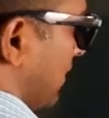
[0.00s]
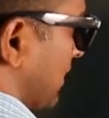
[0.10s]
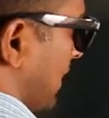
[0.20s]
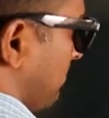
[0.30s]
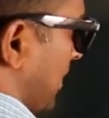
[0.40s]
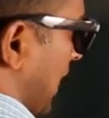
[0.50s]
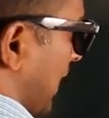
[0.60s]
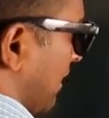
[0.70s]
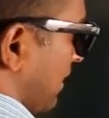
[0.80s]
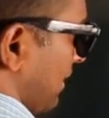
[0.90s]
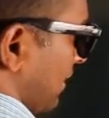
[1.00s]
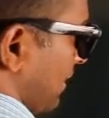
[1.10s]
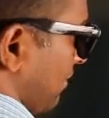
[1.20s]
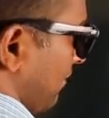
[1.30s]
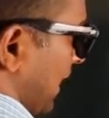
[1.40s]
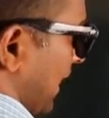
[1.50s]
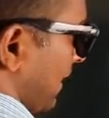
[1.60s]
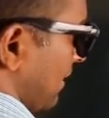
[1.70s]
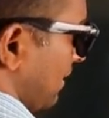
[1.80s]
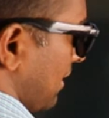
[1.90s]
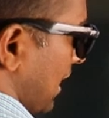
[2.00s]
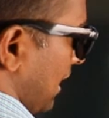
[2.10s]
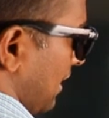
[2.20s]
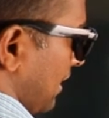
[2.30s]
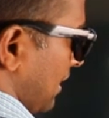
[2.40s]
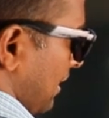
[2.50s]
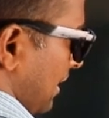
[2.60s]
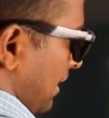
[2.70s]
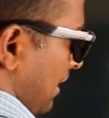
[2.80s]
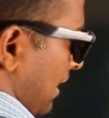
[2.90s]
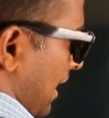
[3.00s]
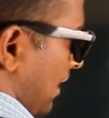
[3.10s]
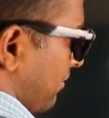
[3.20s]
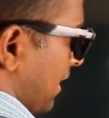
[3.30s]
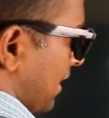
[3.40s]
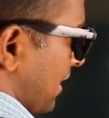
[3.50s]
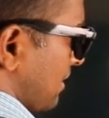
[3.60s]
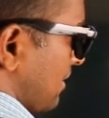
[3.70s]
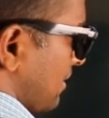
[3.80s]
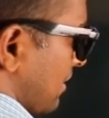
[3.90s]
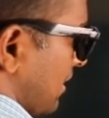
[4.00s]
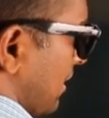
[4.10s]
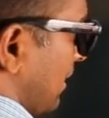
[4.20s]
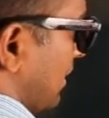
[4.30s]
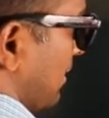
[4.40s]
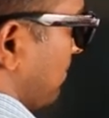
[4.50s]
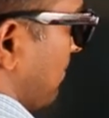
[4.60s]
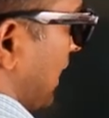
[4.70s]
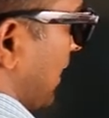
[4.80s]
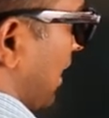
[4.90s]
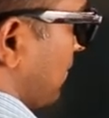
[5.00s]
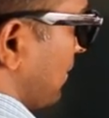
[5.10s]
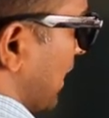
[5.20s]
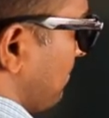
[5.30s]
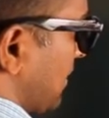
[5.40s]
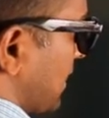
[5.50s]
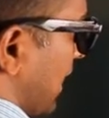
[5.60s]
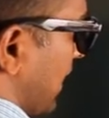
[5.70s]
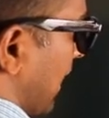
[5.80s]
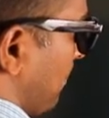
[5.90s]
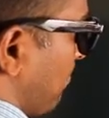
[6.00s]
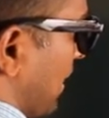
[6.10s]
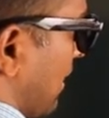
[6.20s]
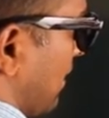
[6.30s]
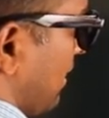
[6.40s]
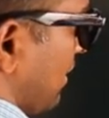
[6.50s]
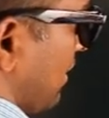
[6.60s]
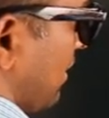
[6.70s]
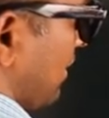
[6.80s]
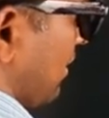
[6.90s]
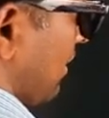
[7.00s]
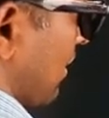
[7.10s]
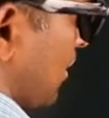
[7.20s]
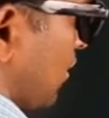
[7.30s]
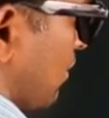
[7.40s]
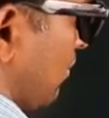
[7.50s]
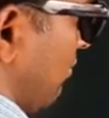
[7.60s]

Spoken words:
we subtract, we get 3. After this, bring down the beside number, so